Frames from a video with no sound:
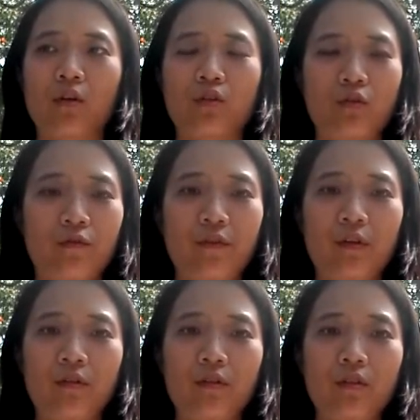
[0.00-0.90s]
to
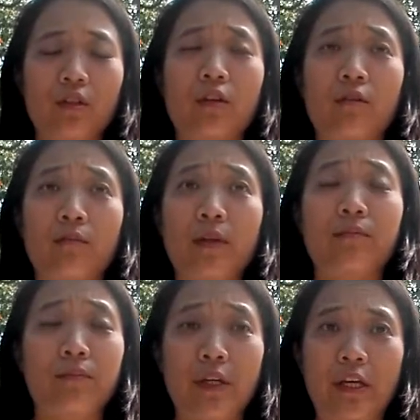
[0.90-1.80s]
feel the complete
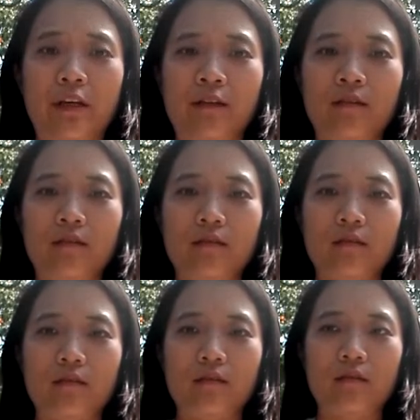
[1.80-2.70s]
being
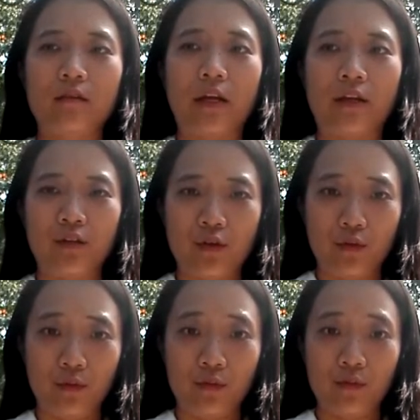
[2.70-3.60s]
in
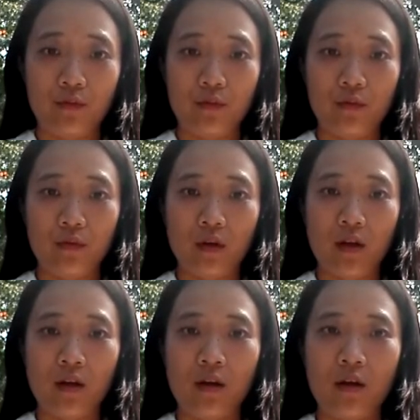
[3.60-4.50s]
you.
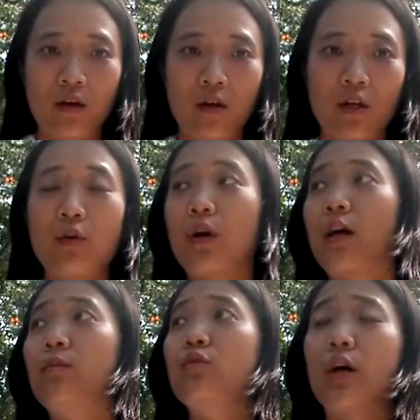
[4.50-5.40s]
You will
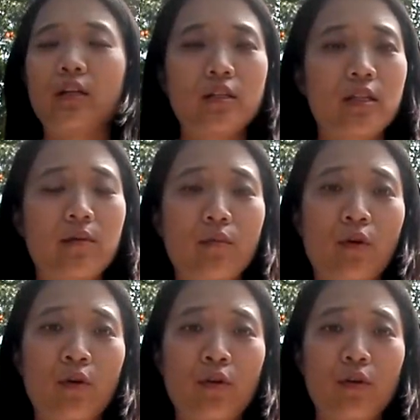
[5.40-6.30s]
come to understand
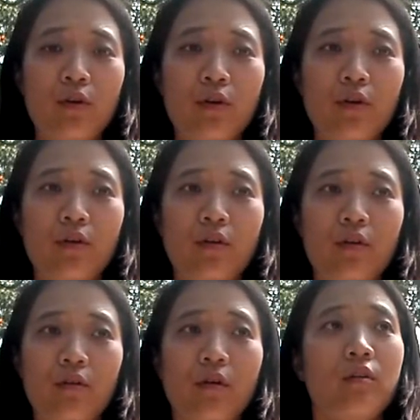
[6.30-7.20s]
more.
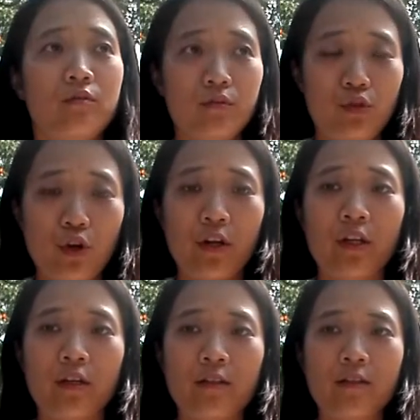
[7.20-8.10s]
Join
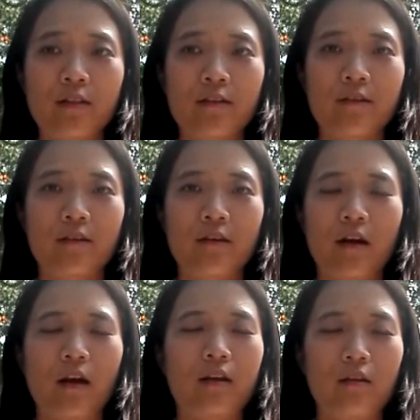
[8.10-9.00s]
us,
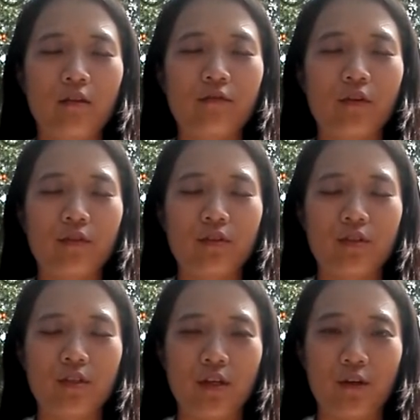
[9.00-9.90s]
and I look forward to
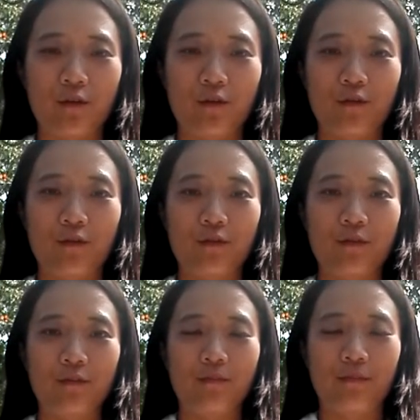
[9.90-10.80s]
see you.
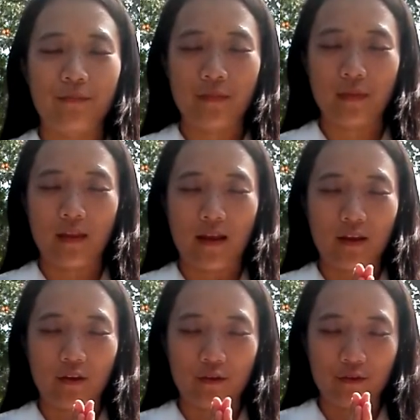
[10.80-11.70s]
Thank
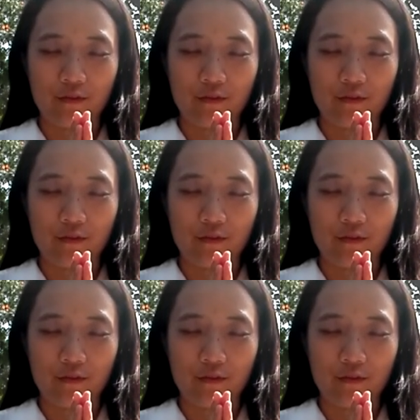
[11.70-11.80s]
you.